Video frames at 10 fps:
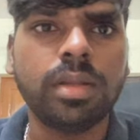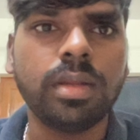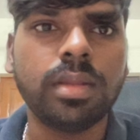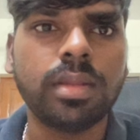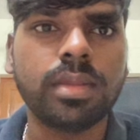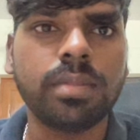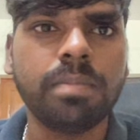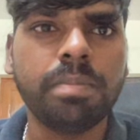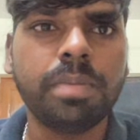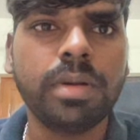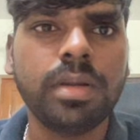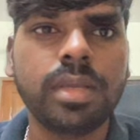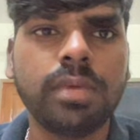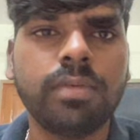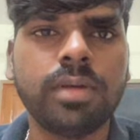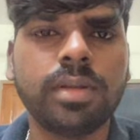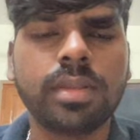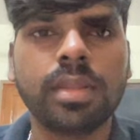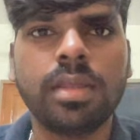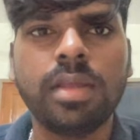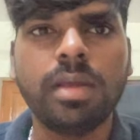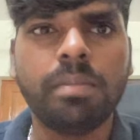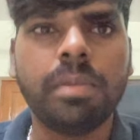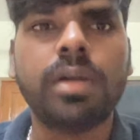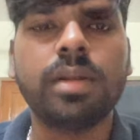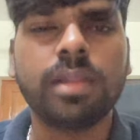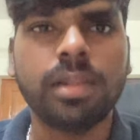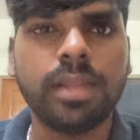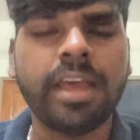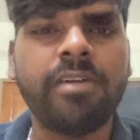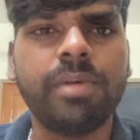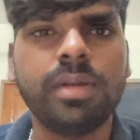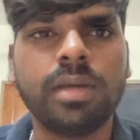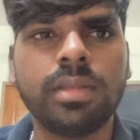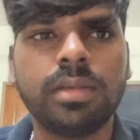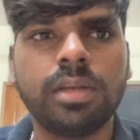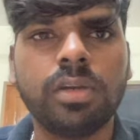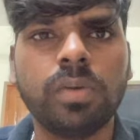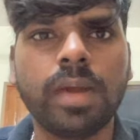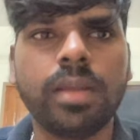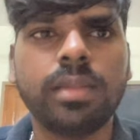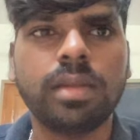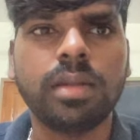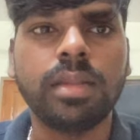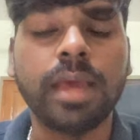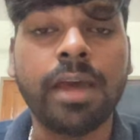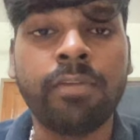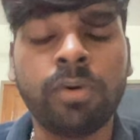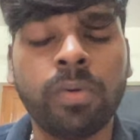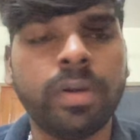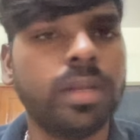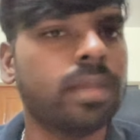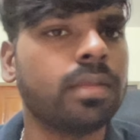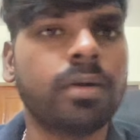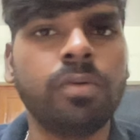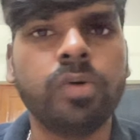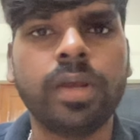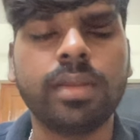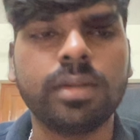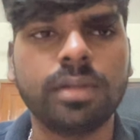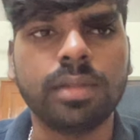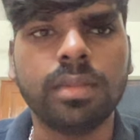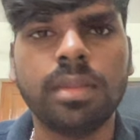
It's a simple keywords, but they have been hesitate to answer. They have no ideas how to answer this.